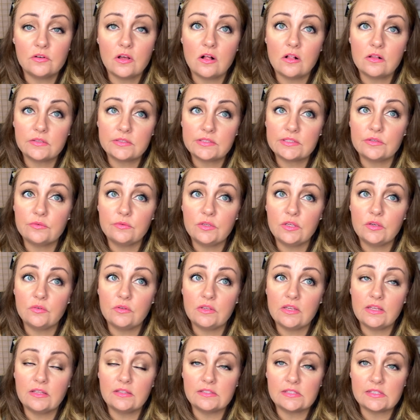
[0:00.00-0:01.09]
Also, you
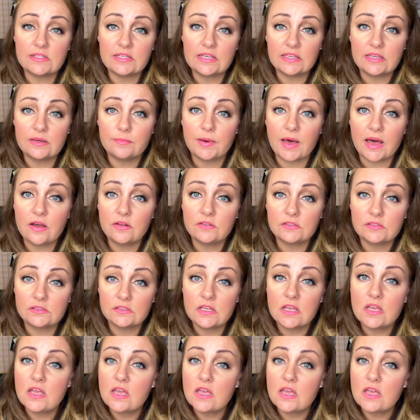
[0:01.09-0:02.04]
need to think about